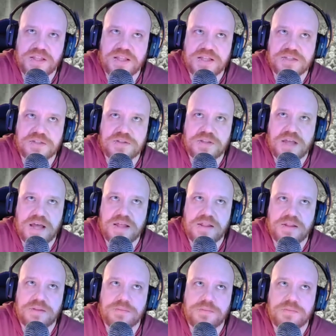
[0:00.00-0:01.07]
that
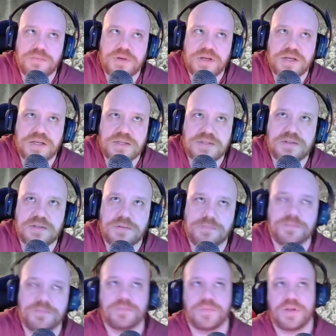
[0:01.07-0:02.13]
is
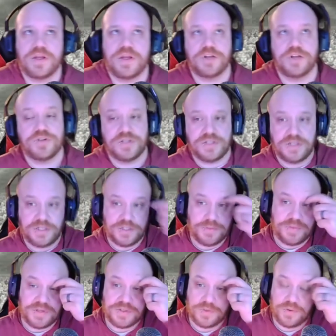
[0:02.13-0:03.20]
interesting to
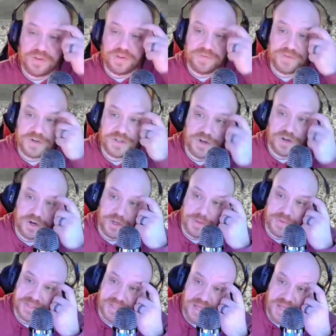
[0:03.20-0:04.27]
me. So one of the first
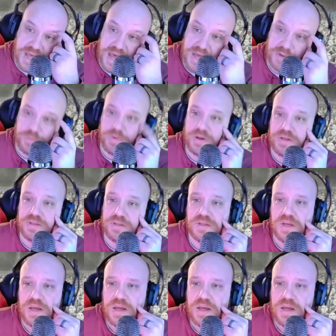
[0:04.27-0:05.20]
arguments they had was,